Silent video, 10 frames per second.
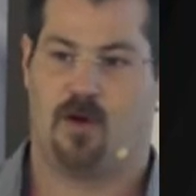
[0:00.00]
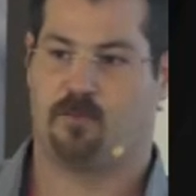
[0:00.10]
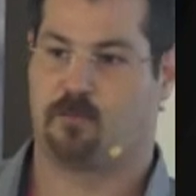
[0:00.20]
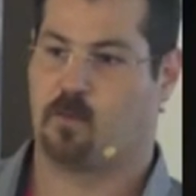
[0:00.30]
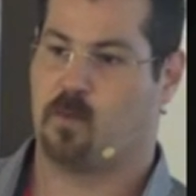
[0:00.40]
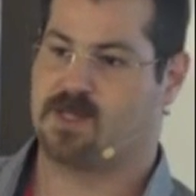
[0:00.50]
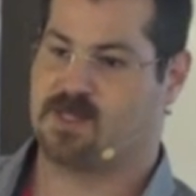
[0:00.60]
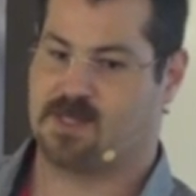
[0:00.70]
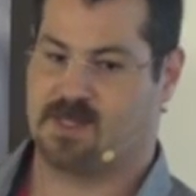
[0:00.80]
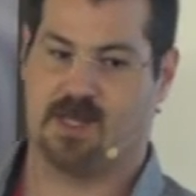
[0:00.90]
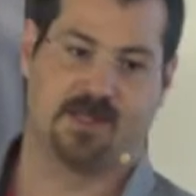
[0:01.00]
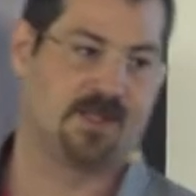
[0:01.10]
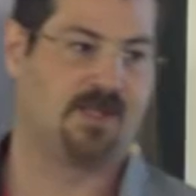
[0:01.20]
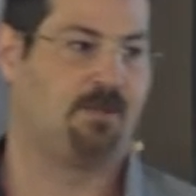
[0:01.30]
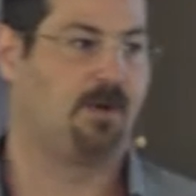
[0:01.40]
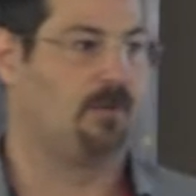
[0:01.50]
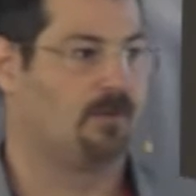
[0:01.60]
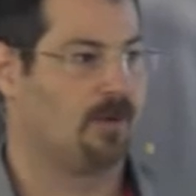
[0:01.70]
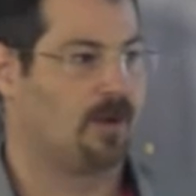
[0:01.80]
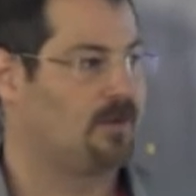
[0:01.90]
of what's in the CPU,
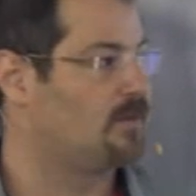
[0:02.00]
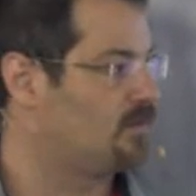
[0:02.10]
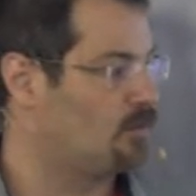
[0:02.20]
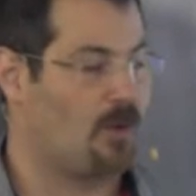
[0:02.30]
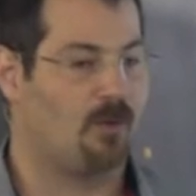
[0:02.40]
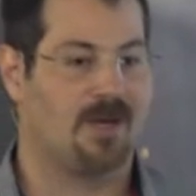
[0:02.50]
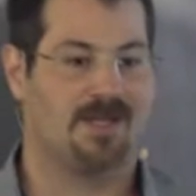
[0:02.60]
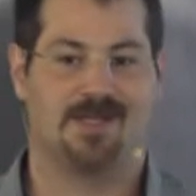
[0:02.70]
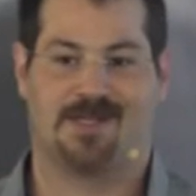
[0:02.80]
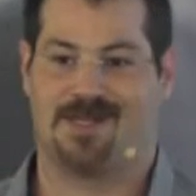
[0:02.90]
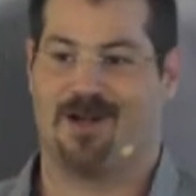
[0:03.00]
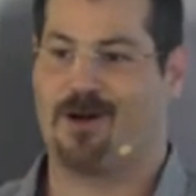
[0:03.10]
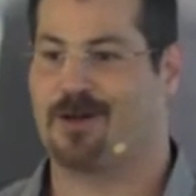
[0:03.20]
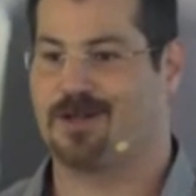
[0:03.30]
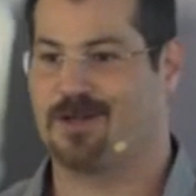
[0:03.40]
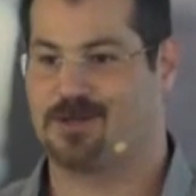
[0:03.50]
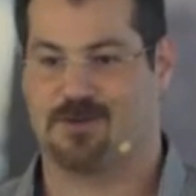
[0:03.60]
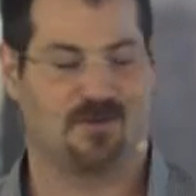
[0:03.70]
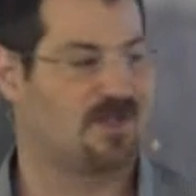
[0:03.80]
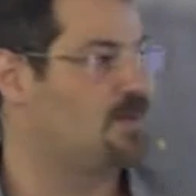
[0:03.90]
right? What is the architecture
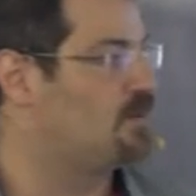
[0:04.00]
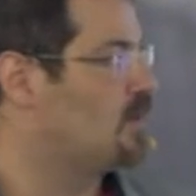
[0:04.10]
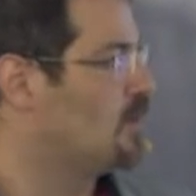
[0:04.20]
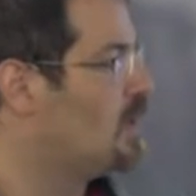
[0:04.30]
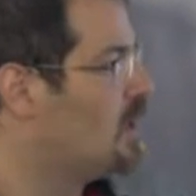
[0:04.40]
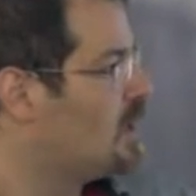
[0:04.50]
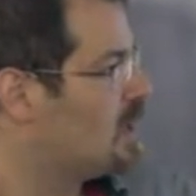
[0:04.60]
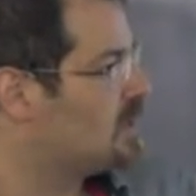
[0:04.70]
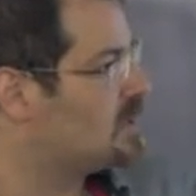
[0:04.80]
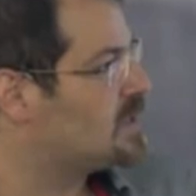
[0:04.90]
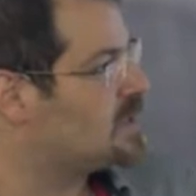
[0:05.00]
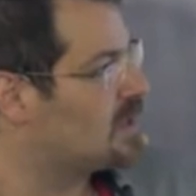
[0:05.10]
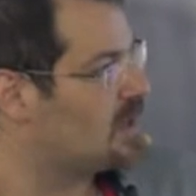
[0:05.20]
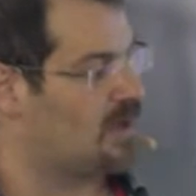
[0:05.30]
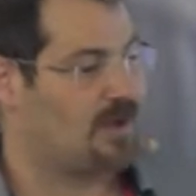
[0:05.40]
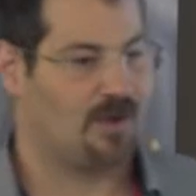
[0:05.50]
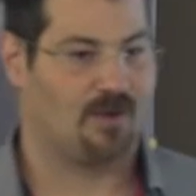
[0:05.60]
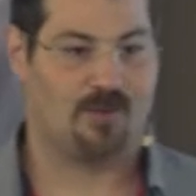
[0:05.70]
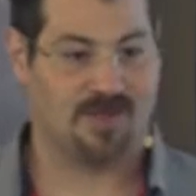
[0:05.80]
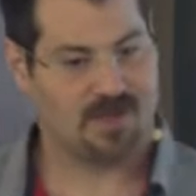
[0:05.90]
of a CPU? This is
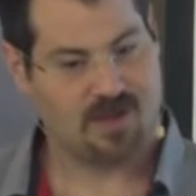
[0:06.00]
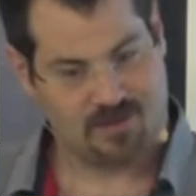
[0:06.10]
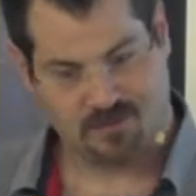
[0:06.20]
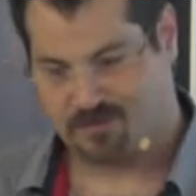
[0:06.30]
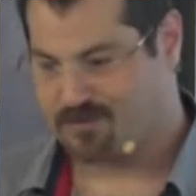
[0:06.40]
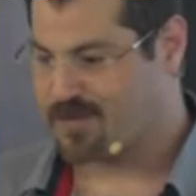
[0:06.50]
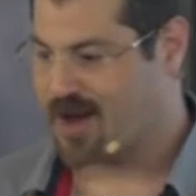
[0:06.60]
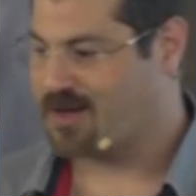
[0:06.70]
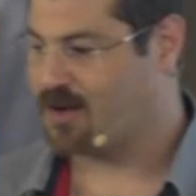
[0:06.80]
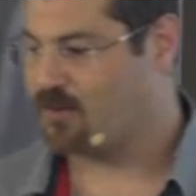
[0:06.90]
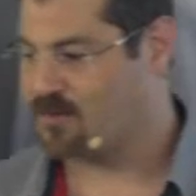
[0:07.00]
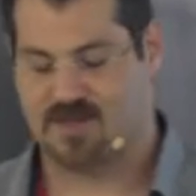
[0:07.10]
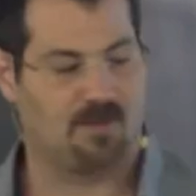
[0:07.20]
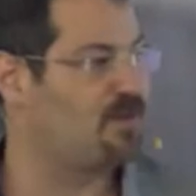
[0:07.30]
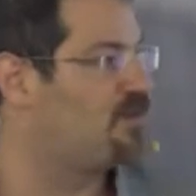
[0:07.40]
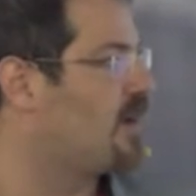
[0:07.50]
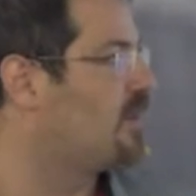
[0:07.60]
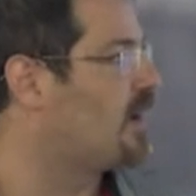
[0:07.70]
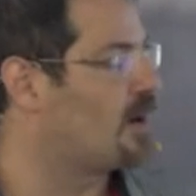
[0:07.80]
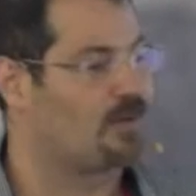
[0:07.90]
once again, highly oversimplified
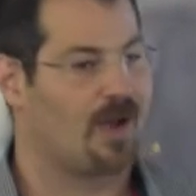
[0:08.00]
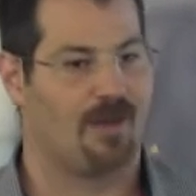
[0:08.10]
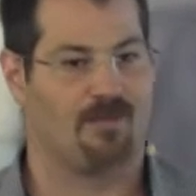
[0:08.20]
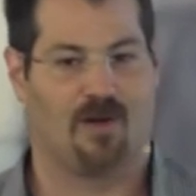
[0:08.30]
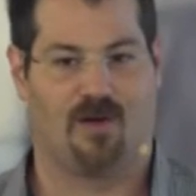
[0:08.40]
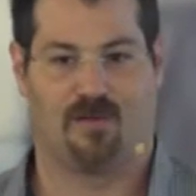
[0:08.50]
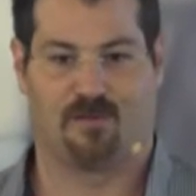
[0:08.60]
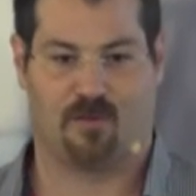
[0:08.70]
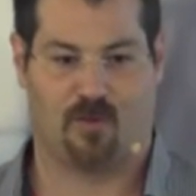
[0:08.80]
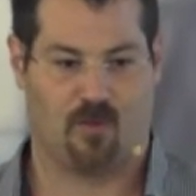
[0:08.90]
diagram of